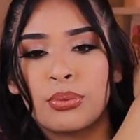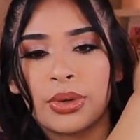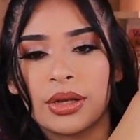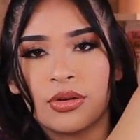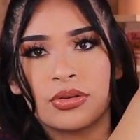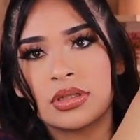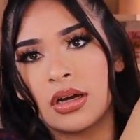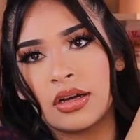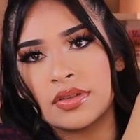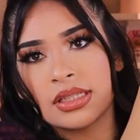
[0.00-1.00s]
wrinkled,
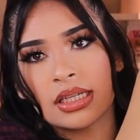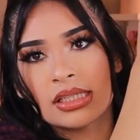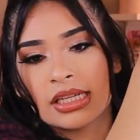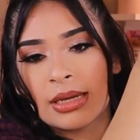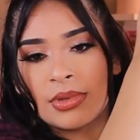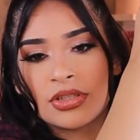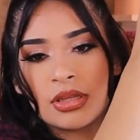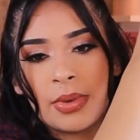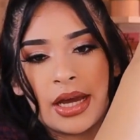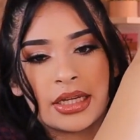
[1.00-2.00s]
obviously, because it came into
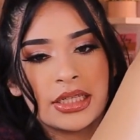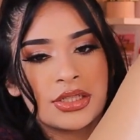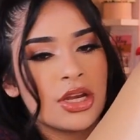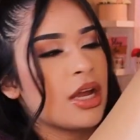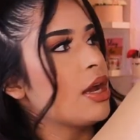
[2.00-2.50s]
the package.